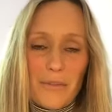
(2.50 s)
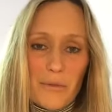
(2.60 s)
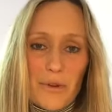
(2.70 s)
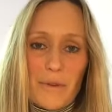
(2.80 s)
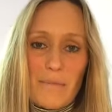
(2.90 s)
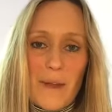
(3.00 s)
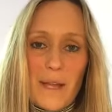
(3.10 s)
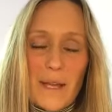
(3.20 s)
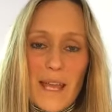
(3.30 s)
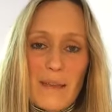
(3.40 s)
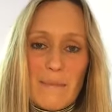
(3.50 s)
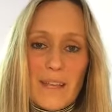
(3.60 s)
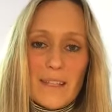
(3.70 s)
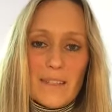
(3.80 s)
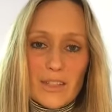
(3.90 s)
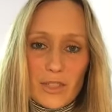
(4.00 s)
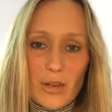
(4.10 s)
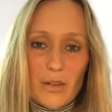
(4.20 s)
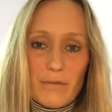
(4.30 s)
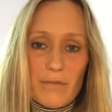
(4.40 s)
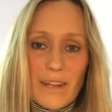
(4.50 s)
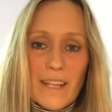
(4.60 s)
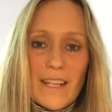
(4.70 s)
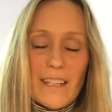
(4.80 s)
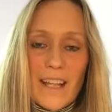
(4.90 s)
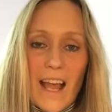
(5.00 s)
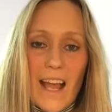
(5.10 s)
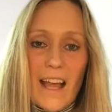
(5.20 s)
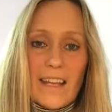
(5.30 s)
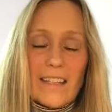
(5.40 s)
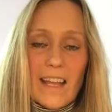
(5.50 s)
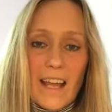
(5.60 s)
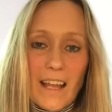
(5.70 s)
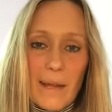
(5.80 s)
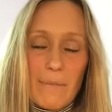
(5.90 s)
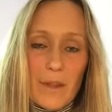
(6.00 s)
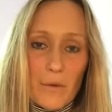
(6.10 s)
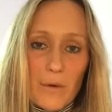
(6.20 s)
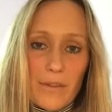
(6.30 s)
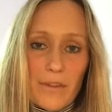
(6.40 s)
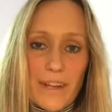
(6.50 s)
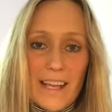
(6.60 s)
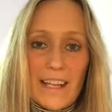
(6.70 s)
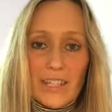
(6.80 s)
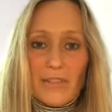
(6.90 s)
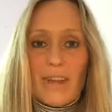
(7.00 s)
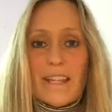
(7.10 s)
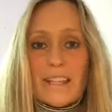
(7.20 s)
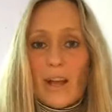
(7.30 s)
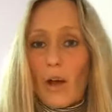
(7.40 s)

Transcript: everyone, my name is Charlotte Reed and I am the author and illustrator